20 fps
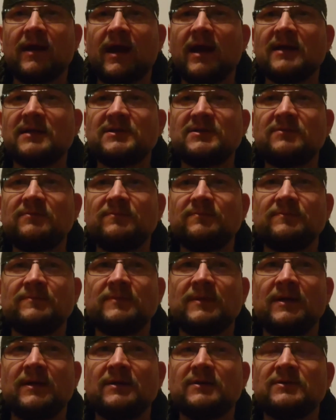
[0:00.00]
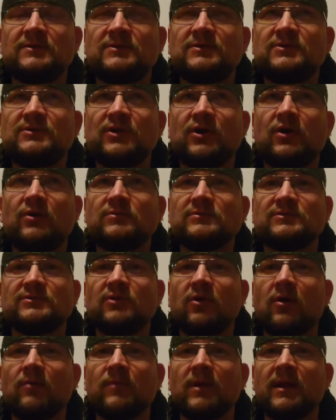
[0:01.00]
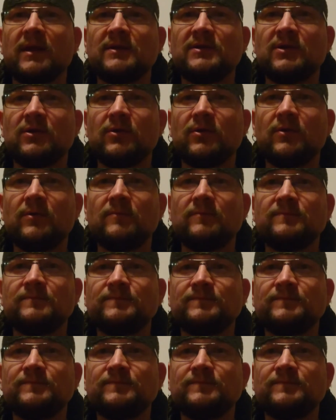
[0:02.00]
I don't normally do